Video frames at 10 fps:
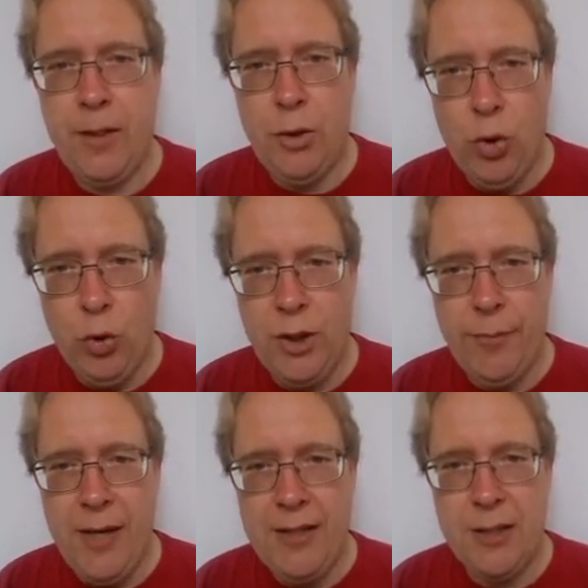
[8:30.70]
Your
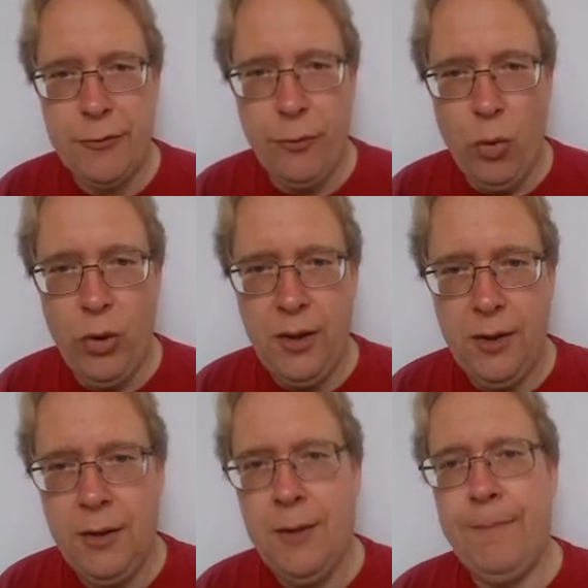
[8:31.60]
demand is 4.
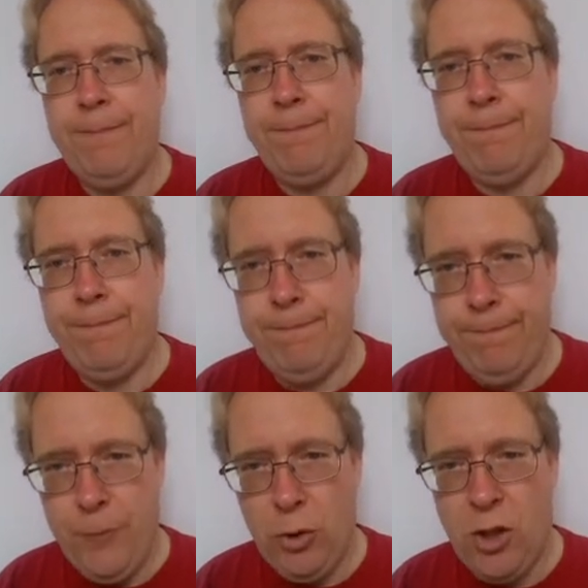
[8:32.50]

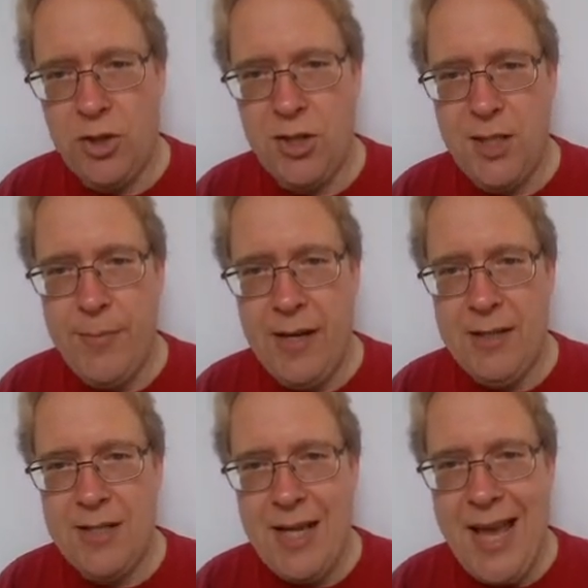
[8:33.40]
Your cousin's demand
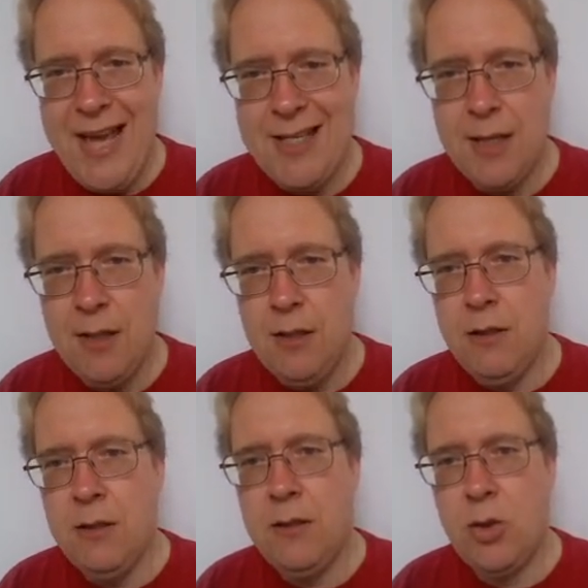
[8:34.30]
is 8.
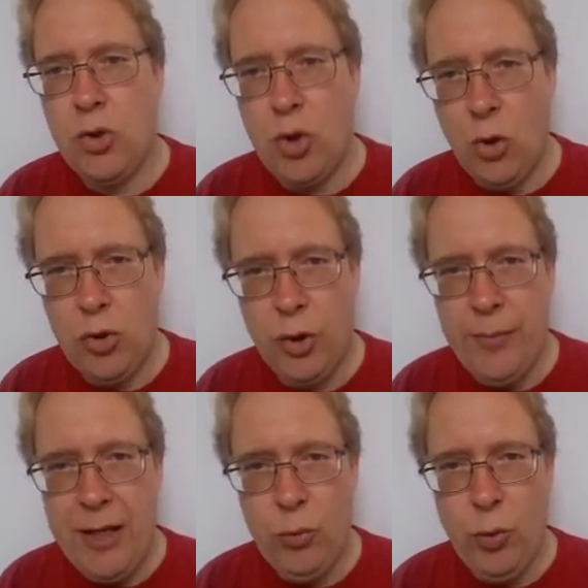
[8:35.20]
So total
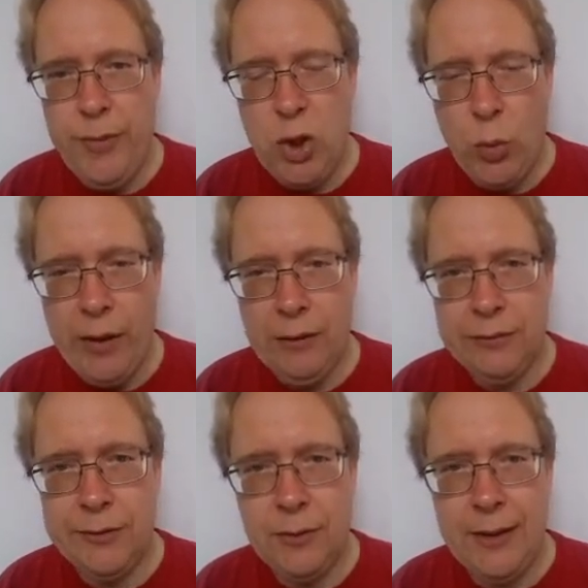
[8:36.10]
demand will be 12,
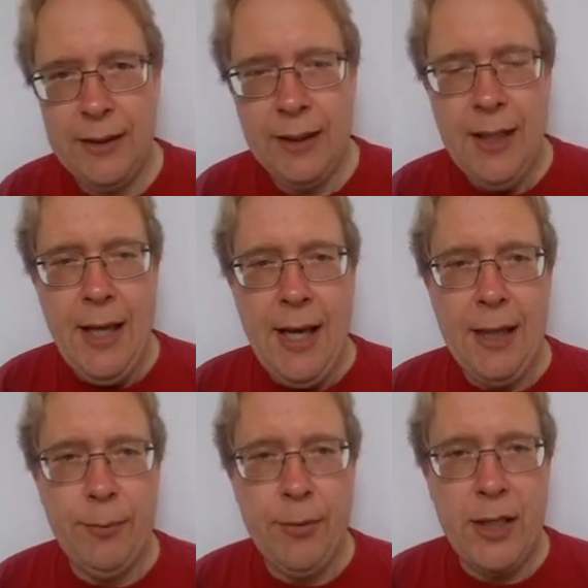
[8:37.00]
right?
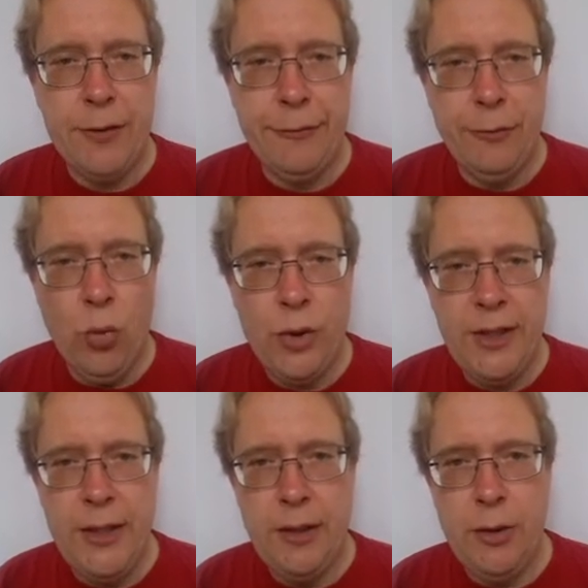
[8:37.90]
At a price of
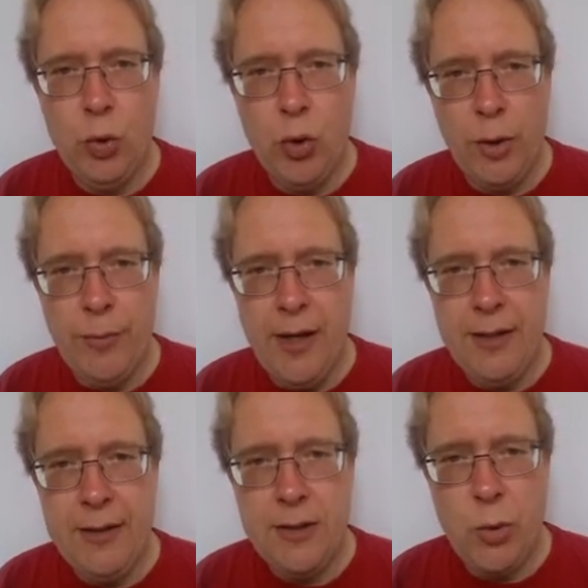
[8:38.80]
40, your
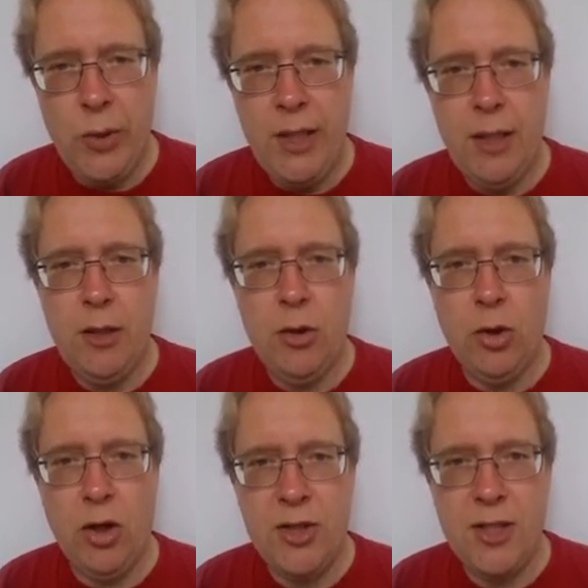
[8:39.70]
demand is 3. Your
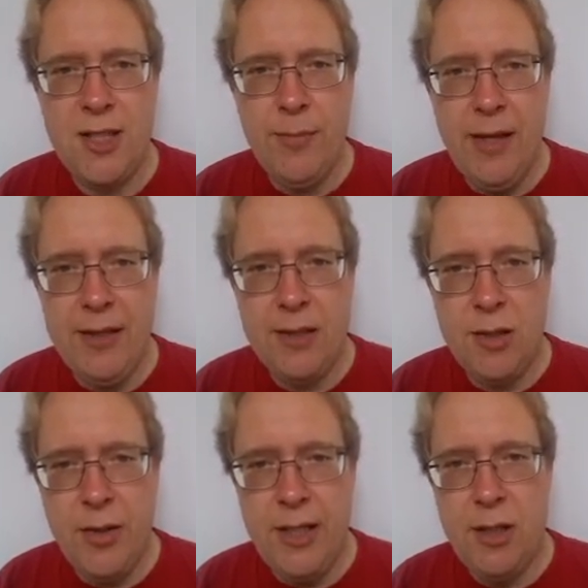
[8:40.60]
cousin's demand is
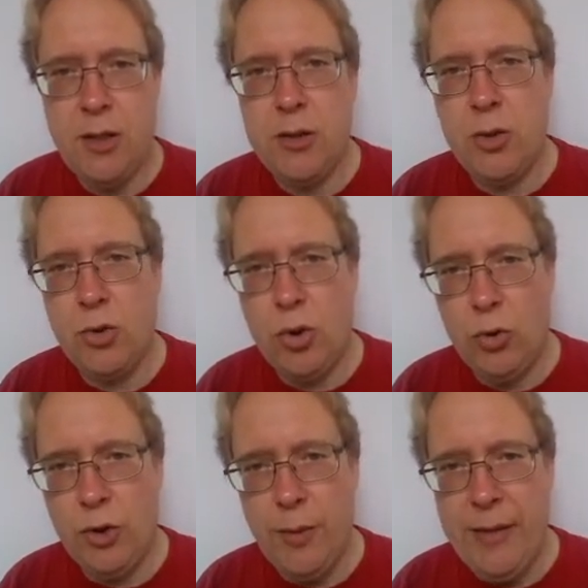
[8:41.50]
3. So
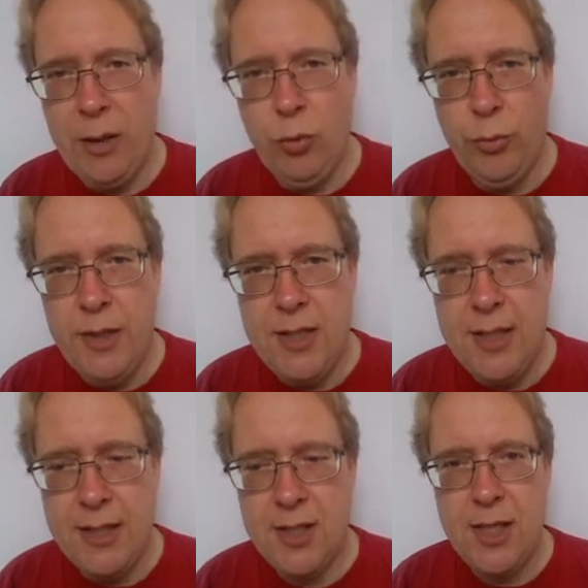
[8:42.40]
total demand will be
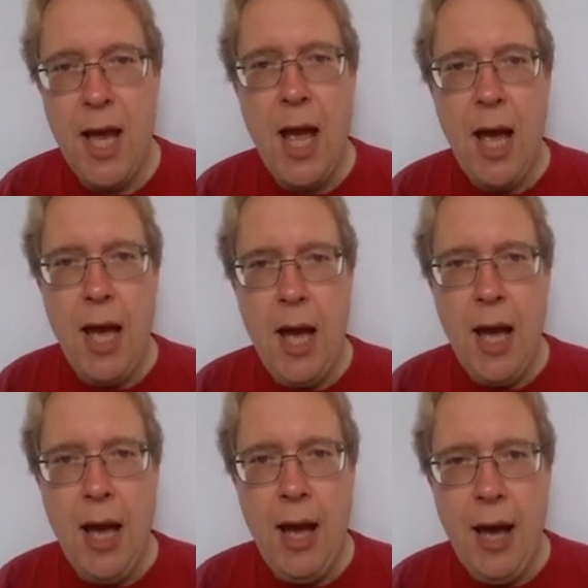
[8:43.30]
6.
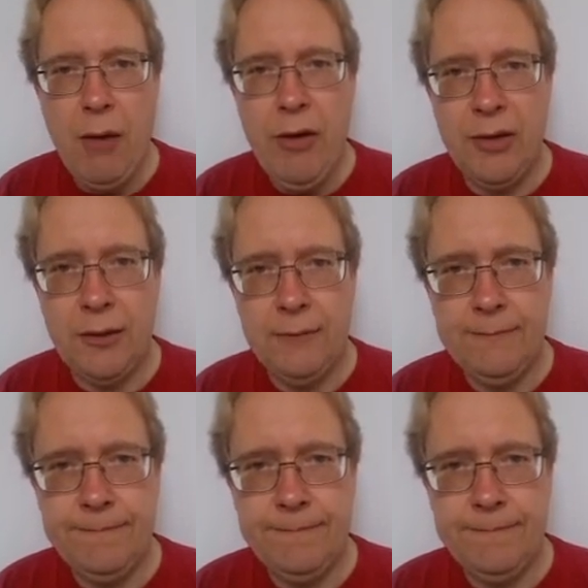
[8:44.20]
However,